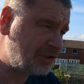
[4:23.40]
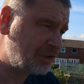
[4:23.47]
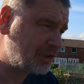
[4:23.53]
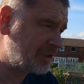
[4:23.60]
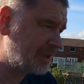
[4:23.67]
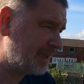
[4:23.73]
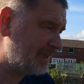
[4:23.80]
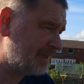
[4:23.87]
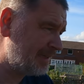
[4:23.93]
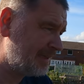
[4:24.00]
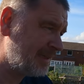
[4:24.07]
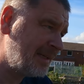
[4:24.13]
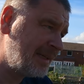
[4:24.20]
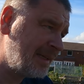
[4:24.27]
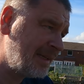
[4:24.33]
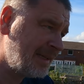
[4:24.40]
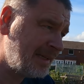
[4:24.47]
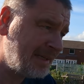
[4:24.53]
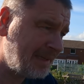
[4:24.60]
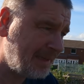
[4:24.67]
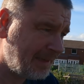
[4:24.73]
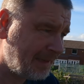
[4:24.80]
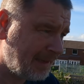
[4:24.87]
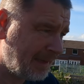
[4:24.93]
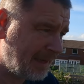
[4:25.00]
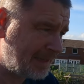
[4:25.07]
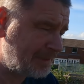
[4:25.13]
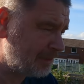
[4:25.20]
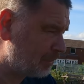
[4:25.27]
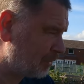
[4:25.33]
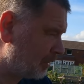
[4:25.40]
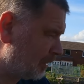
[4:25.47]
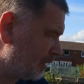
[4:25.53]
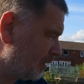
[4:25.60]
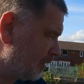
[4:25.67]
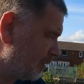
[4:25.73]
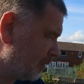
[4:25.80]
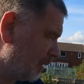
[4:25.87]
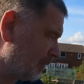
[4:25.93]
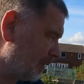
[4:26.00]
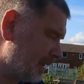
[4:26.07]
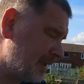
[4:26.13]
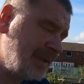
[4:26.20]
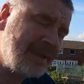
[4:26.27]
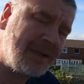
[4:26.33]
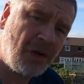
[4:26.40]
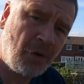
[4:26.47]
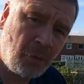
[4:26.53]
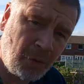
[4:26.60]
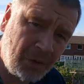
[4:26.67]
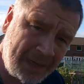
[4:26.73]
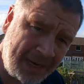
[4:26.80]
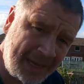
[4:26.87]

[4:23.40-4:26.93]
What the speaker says: just, I don't know. Well, what